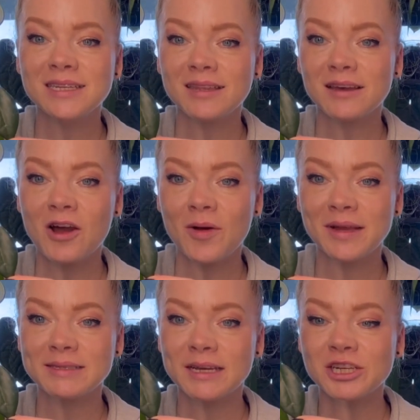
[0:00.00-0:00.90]
in the
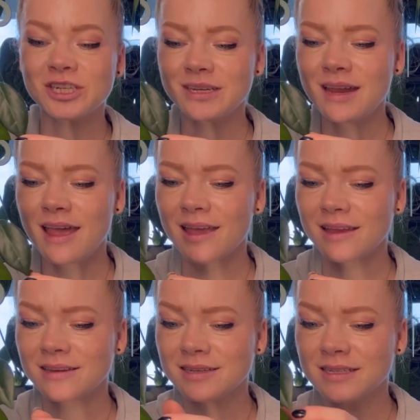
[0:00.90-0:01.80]
comment section
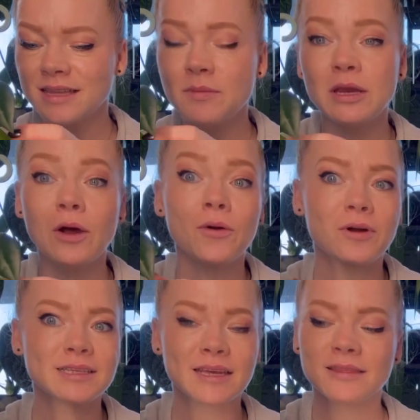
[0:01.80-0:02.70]
and let me know
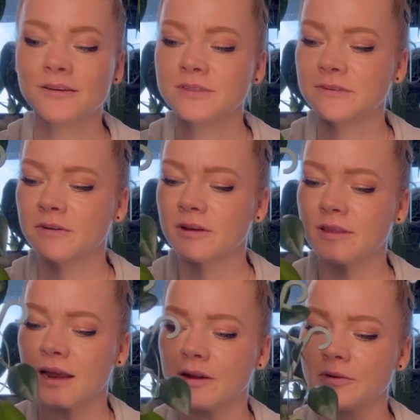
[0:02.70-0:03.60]
because I'd love to figure
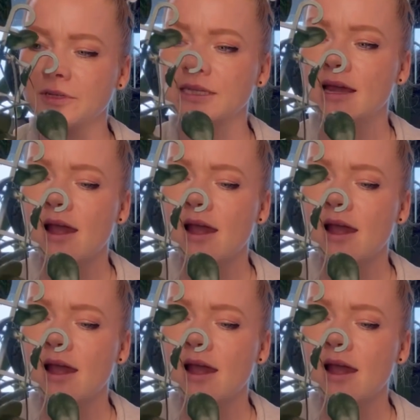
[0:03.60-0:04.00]
that out.